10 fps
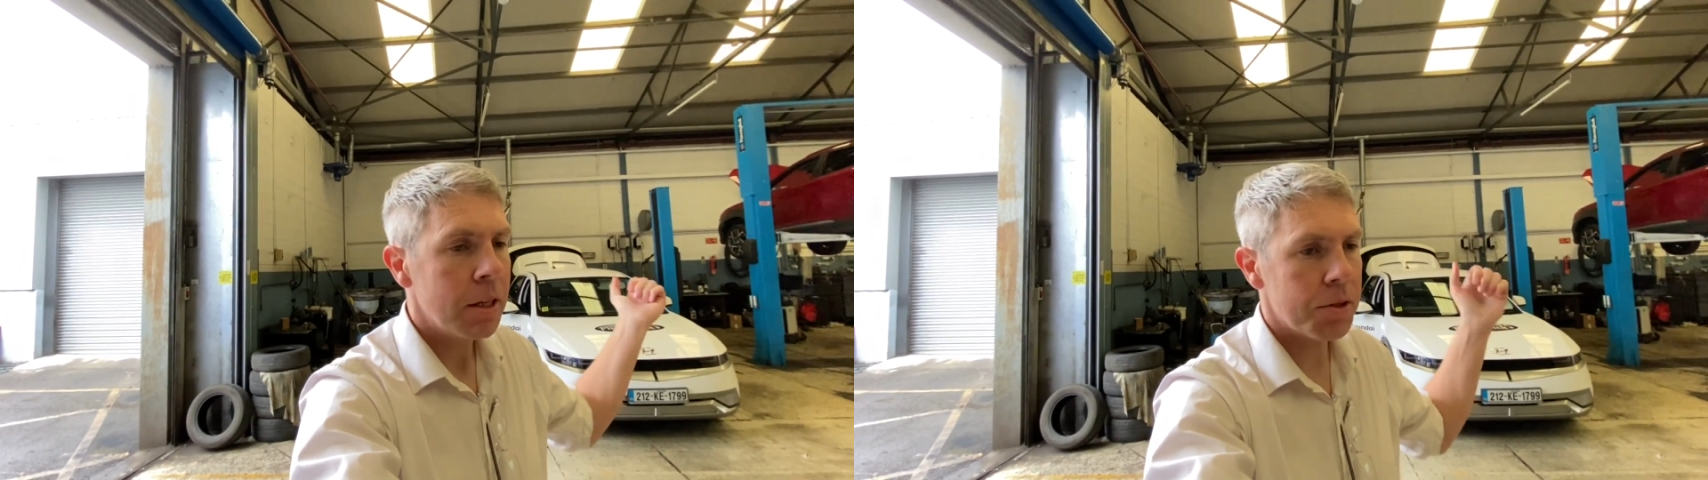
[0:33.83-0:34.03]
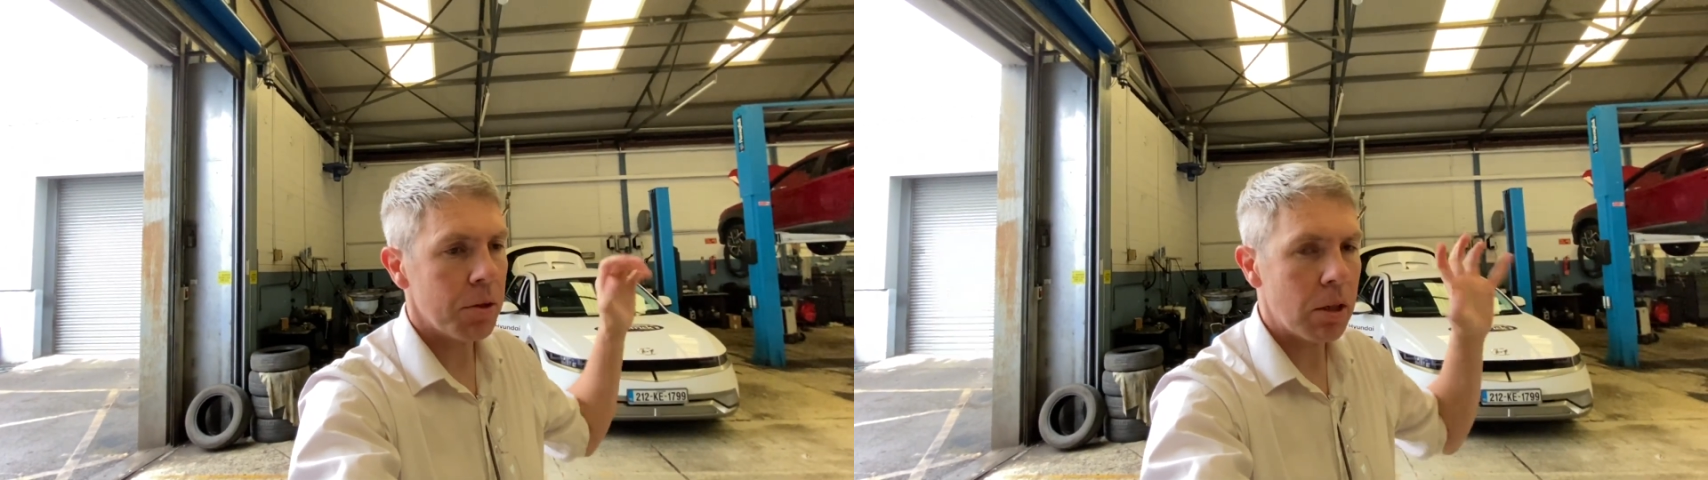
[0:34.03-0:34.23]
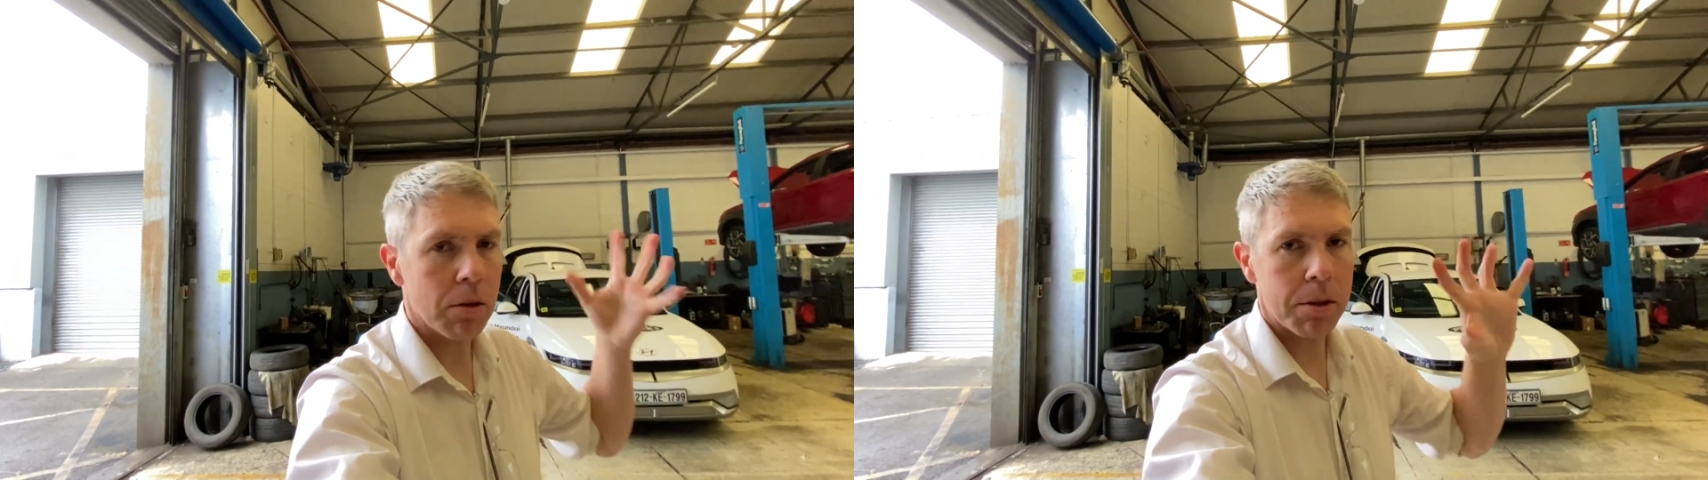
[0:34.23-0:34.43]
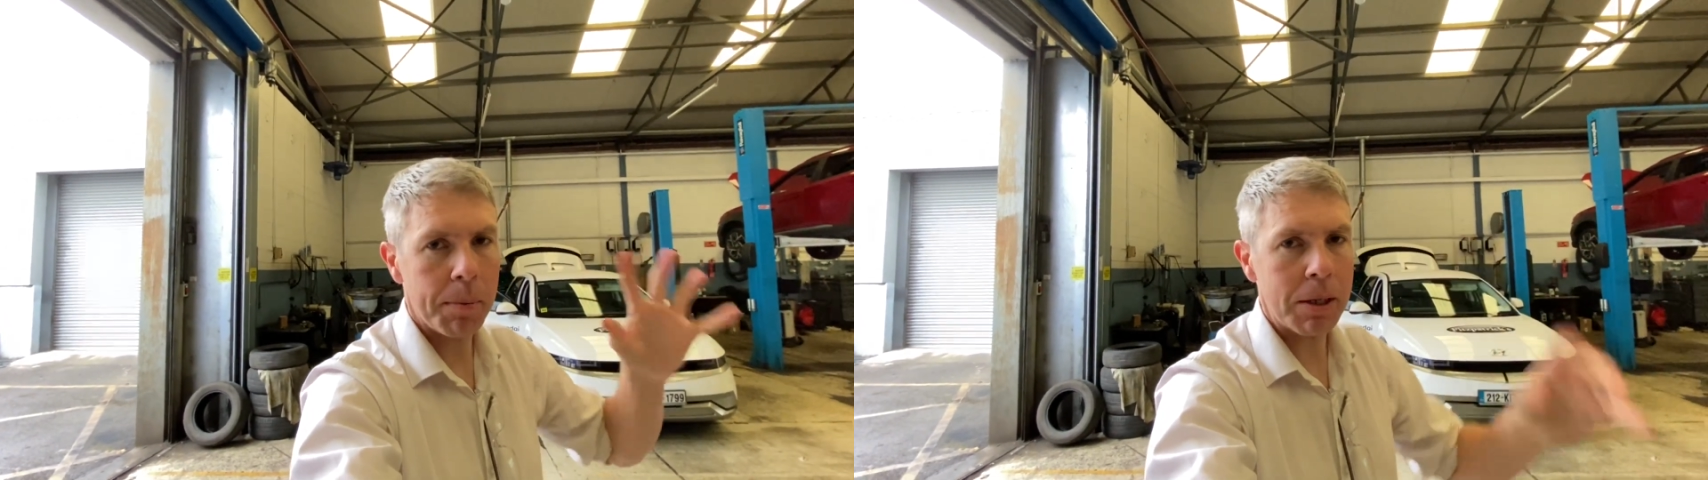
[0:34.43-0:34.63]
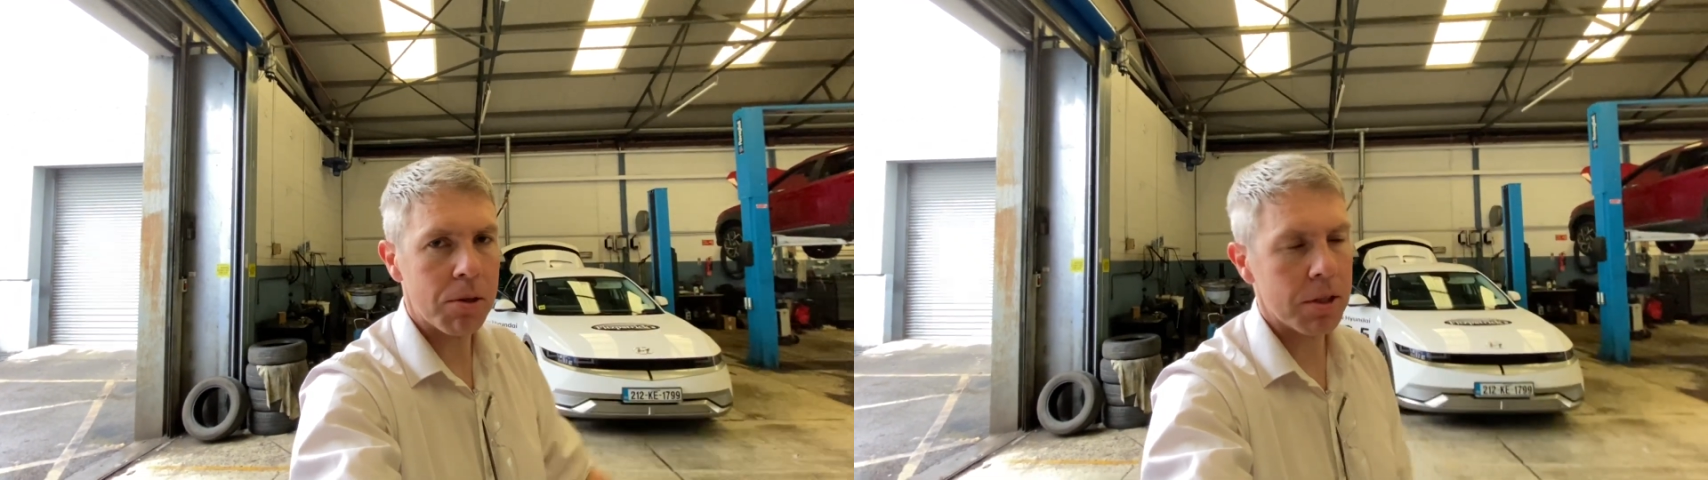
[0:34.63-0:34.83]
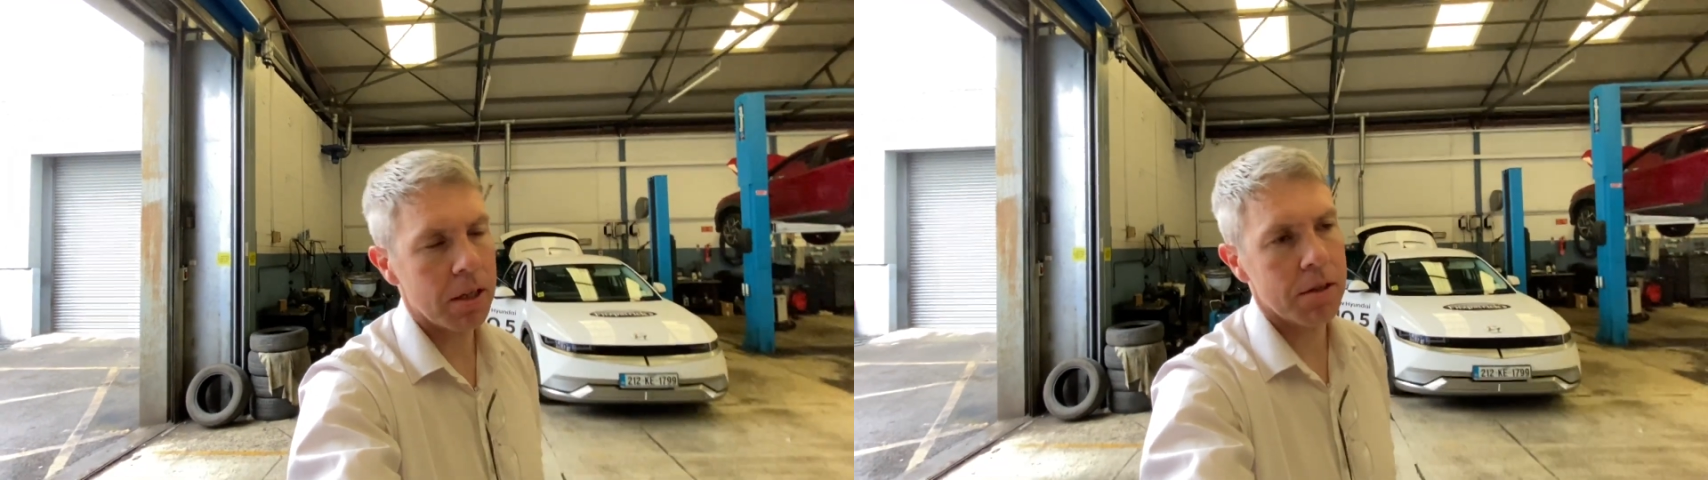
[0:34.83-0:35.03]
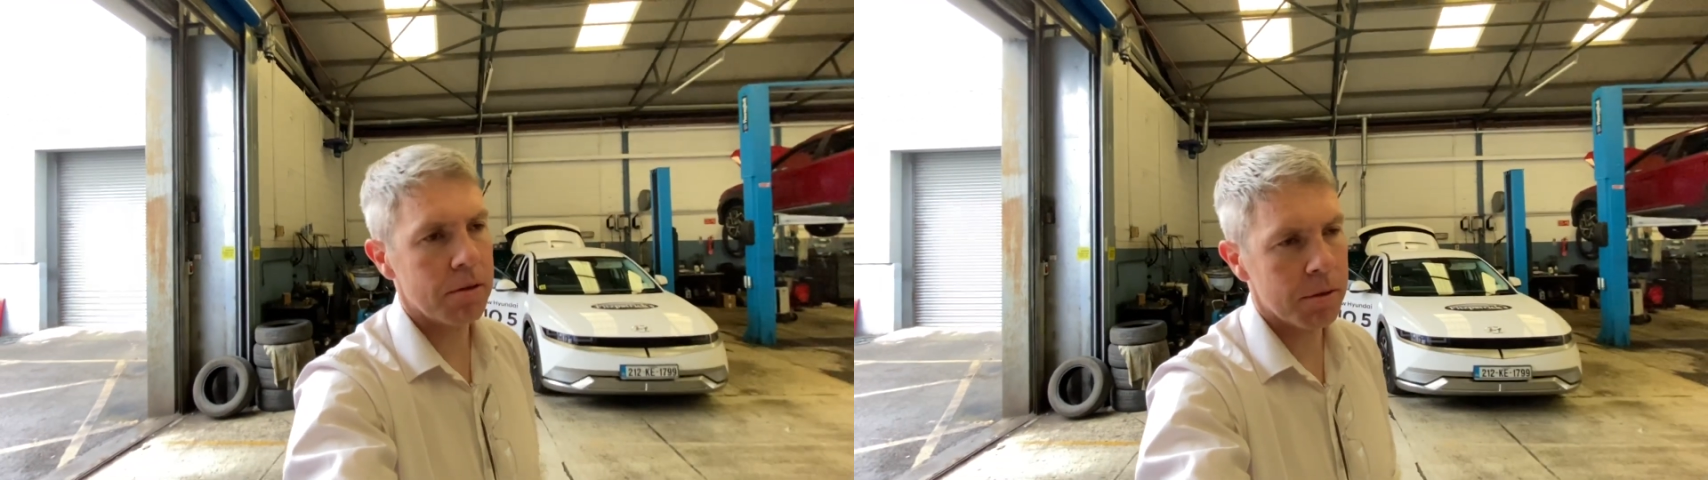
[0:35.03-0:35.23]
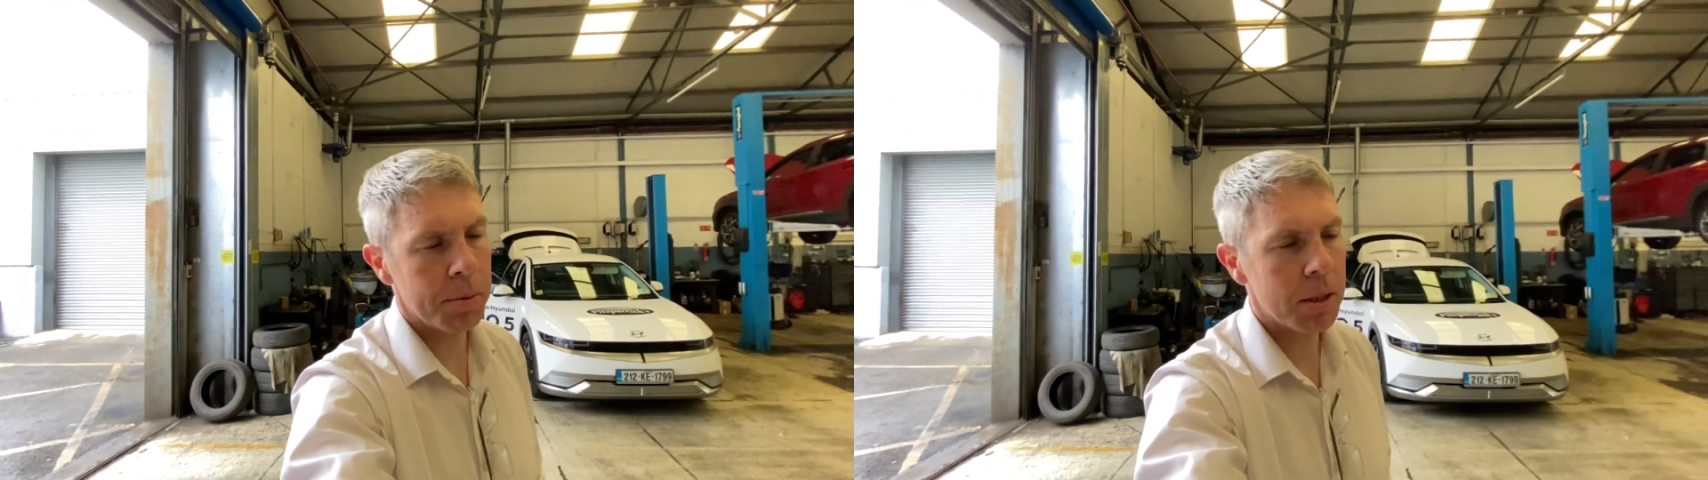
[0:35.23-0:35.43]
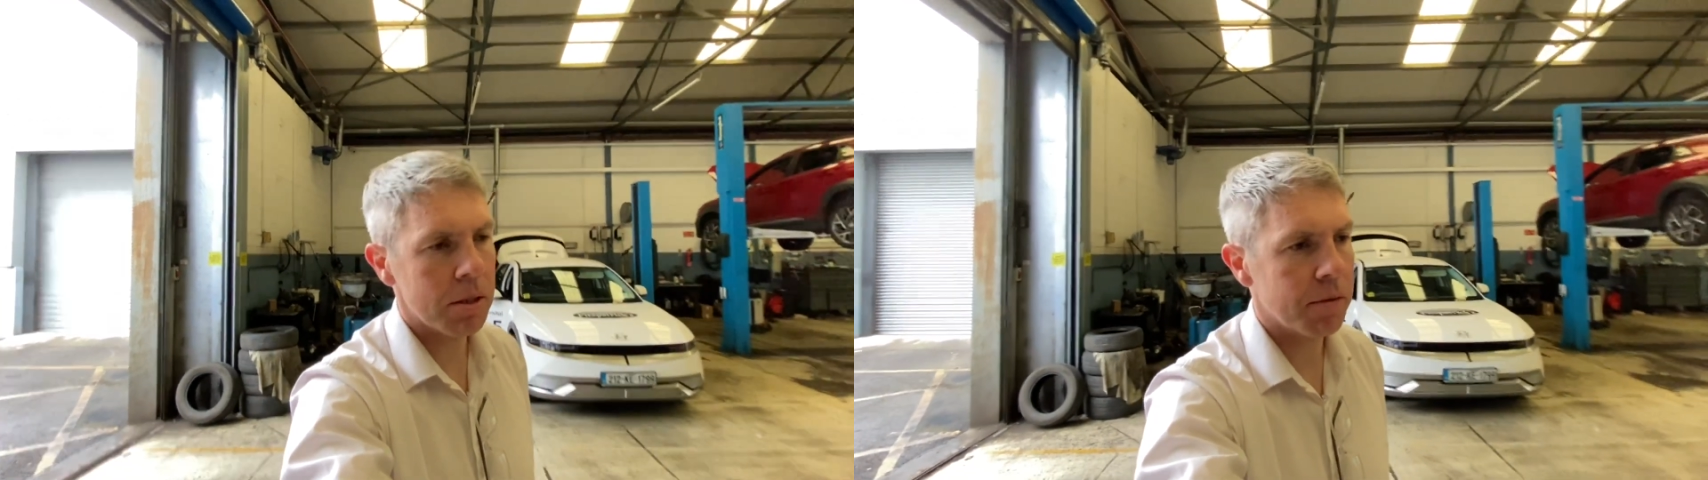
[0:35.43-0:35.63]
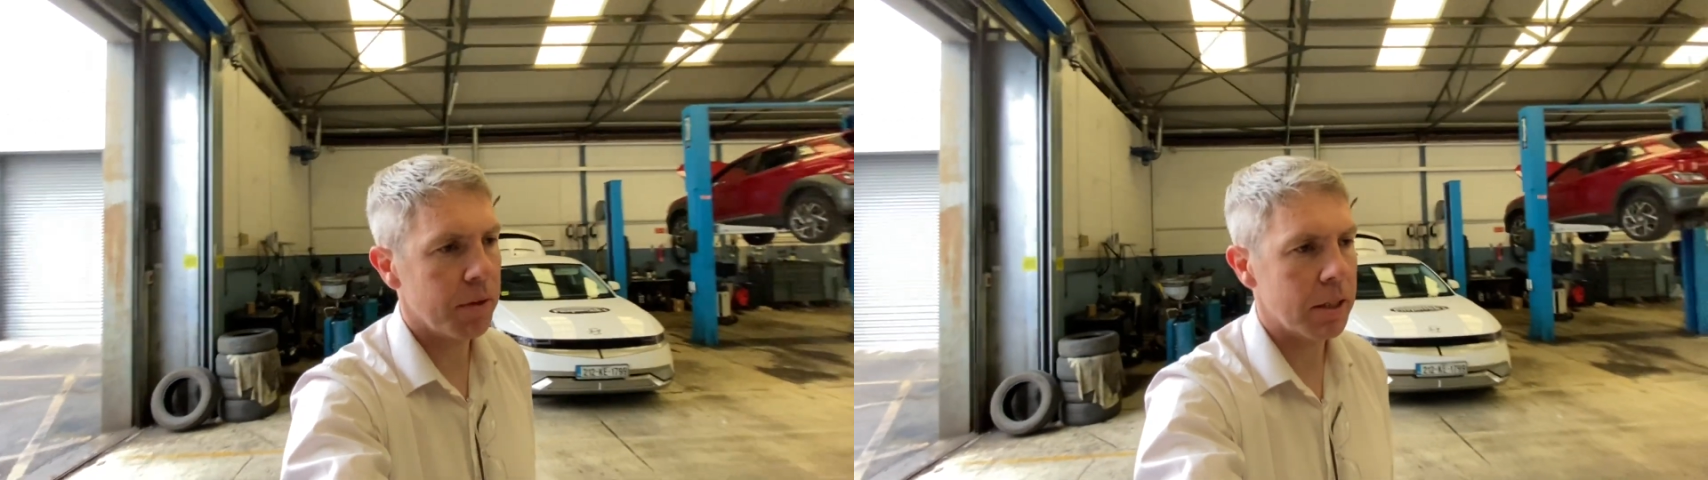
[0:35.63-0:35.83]
So, you know, the battery size is pretty
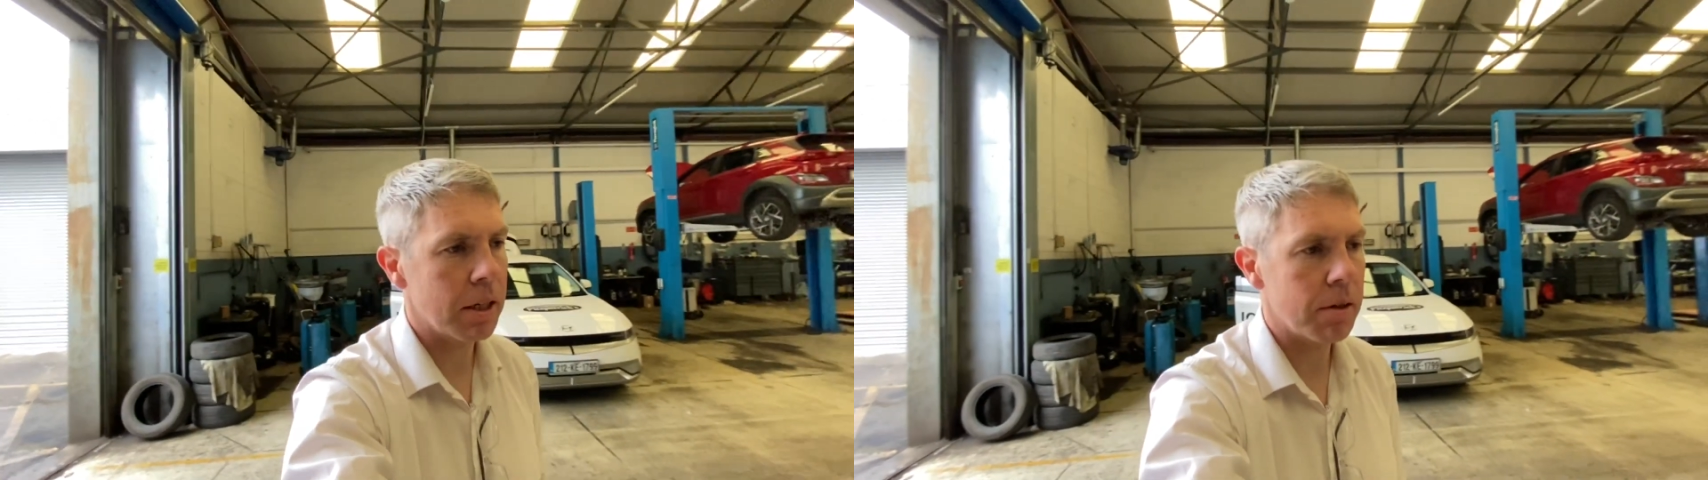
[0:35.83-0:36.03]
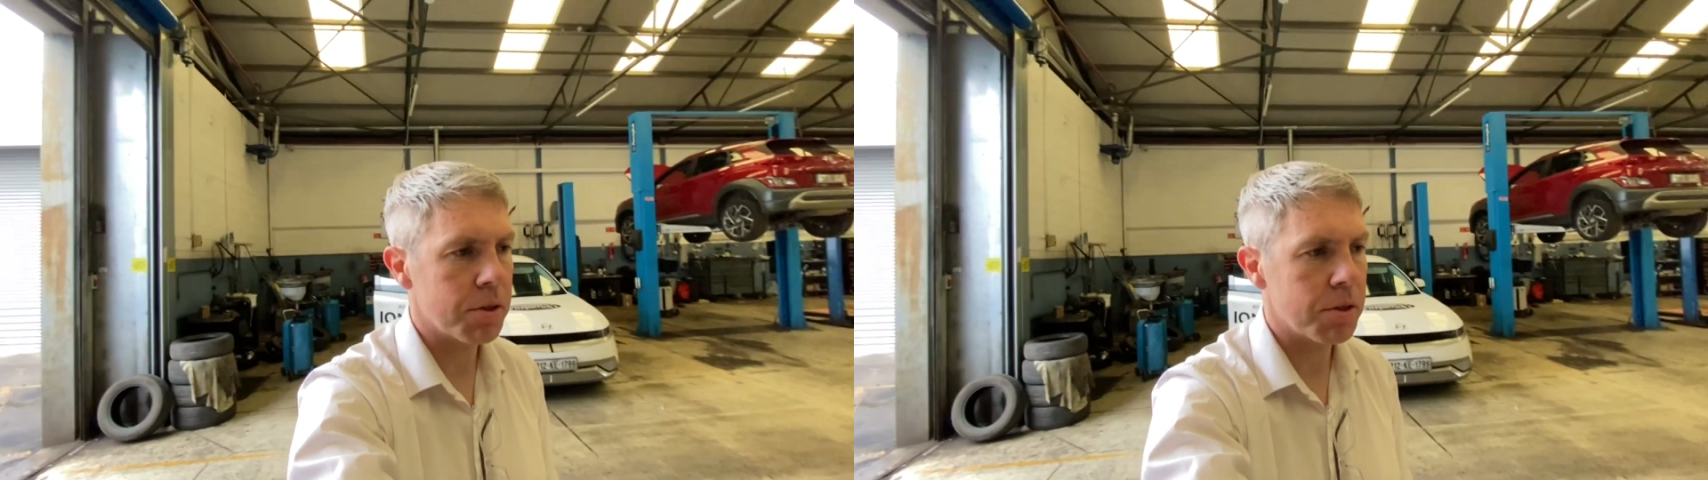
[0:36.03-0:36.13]
easy to find anyway.